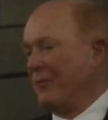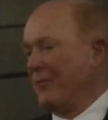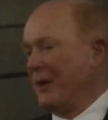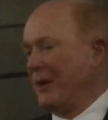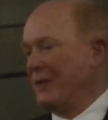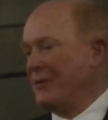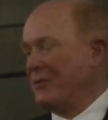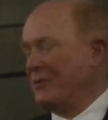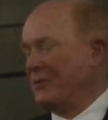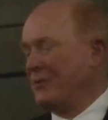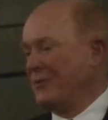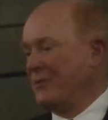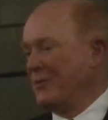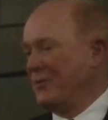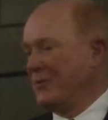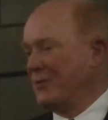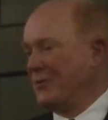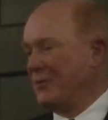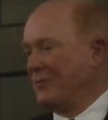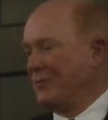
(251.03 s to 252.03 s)
my
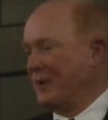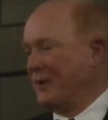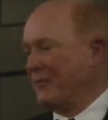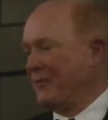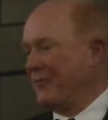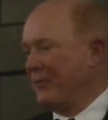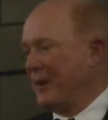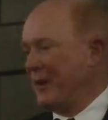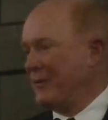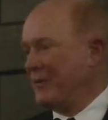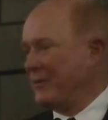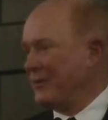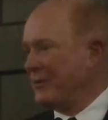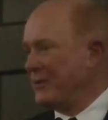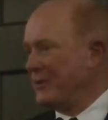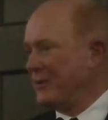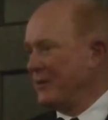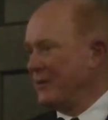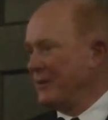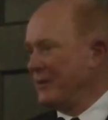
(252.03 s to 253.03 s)
students or my friends,
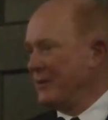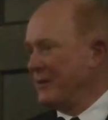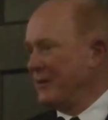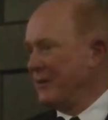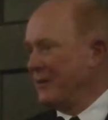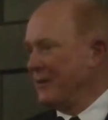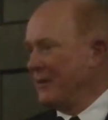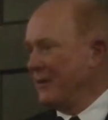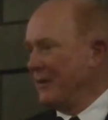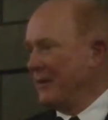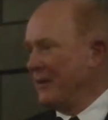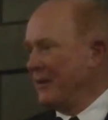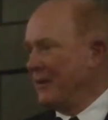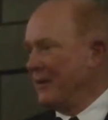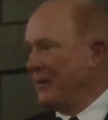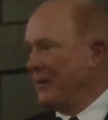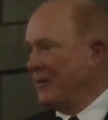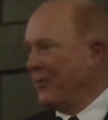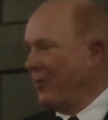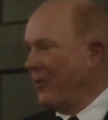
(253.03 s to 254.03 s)

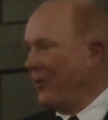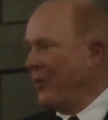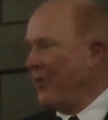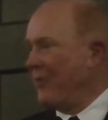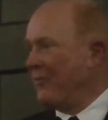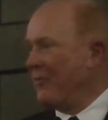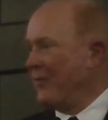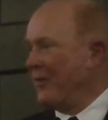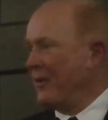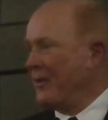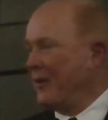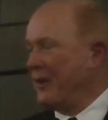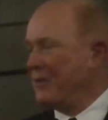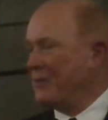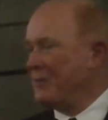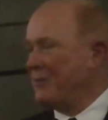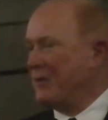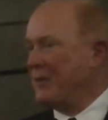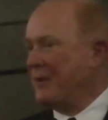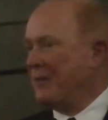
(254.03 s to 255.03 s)
they were all very
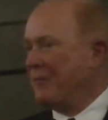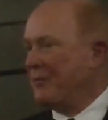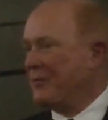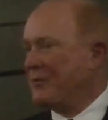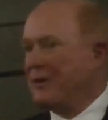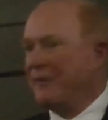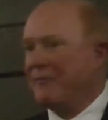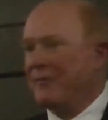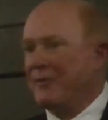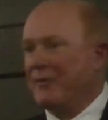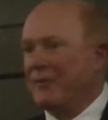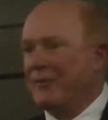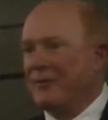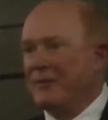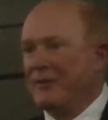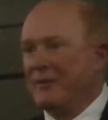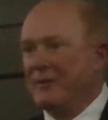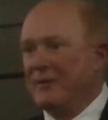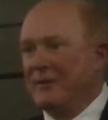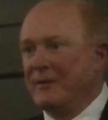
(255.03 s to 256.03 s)
nice, but they were different.
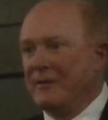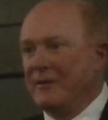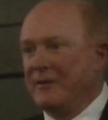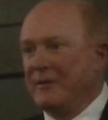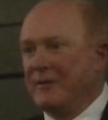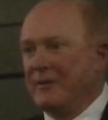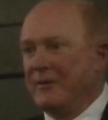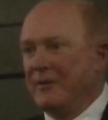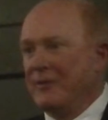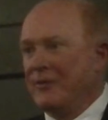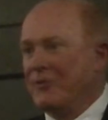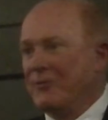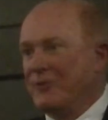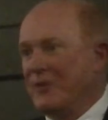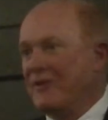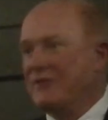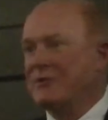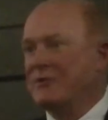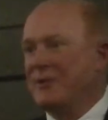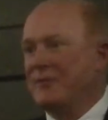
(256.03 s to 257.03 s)
They were
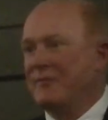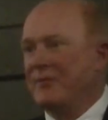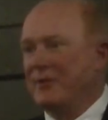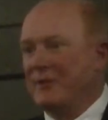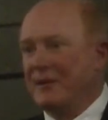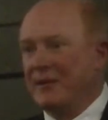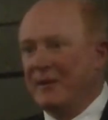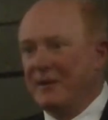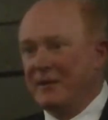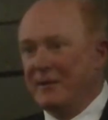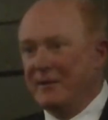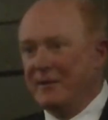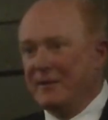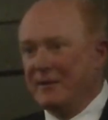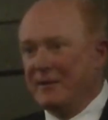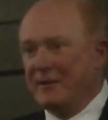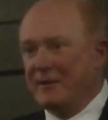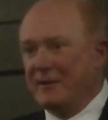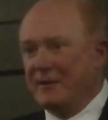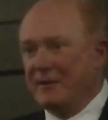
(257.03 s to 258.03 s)
dressed differently.
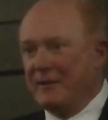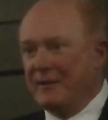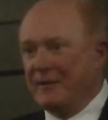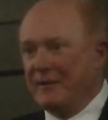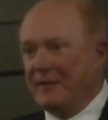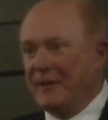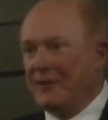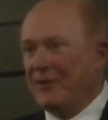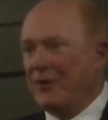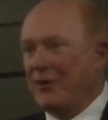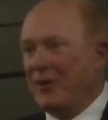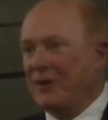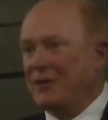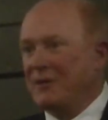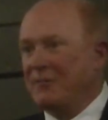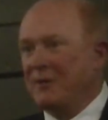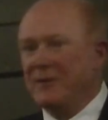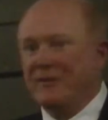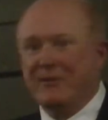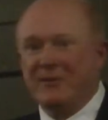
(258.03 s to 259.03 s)
They
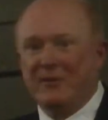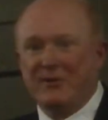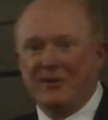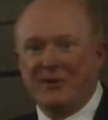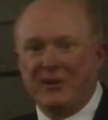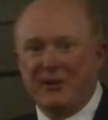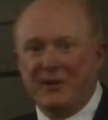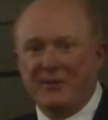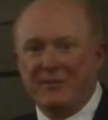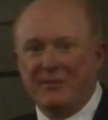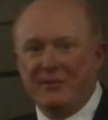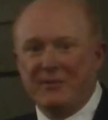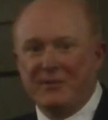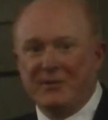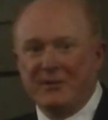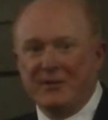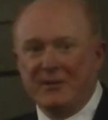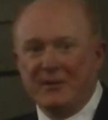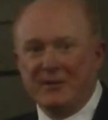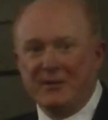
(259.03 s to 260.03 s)
talked about their clubs.
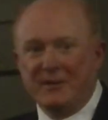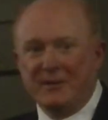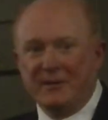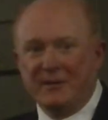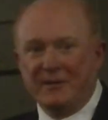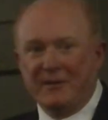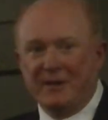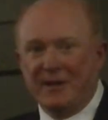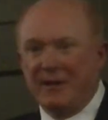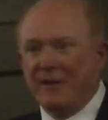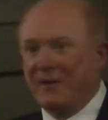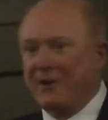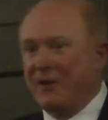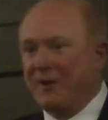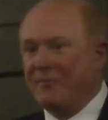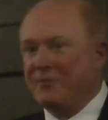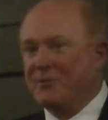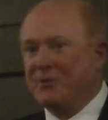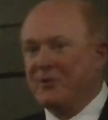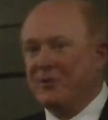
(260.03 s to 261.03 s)
They had
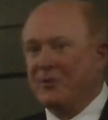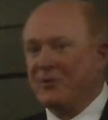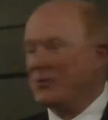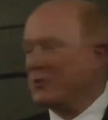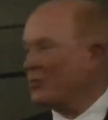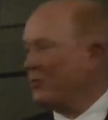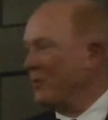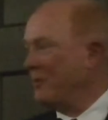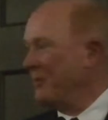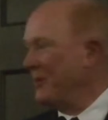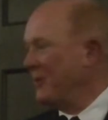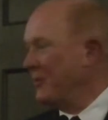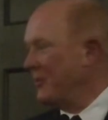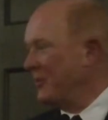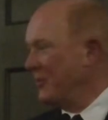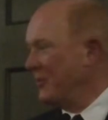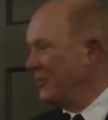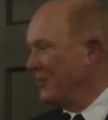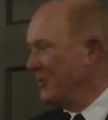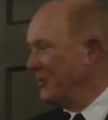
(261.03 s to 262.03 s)
clubs to go swimming
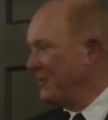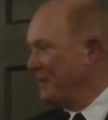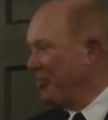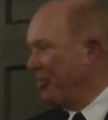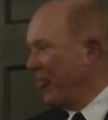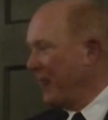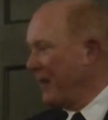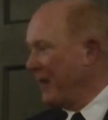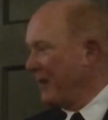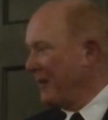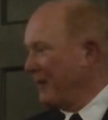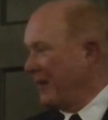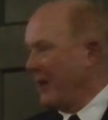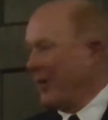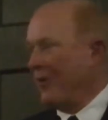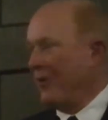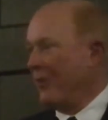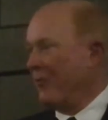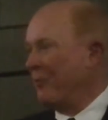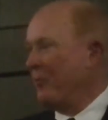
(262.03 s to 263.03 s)
to.
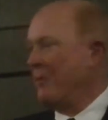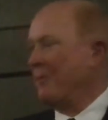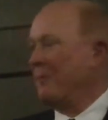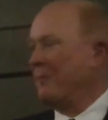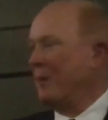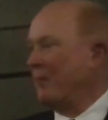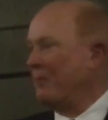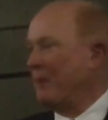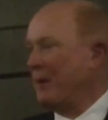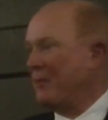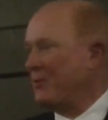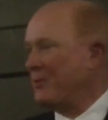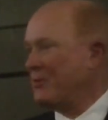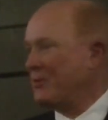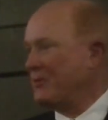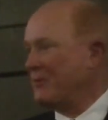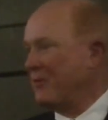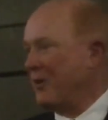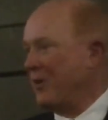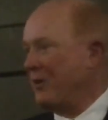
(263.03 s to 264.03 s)
They all were
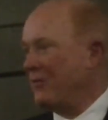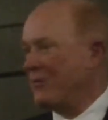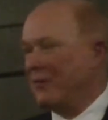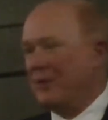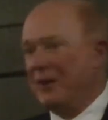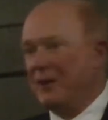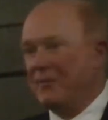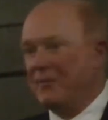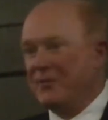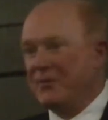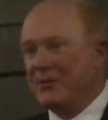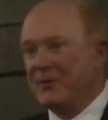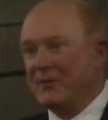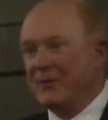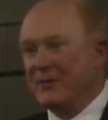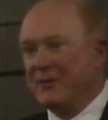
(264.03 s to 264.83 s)
members of golf clubs.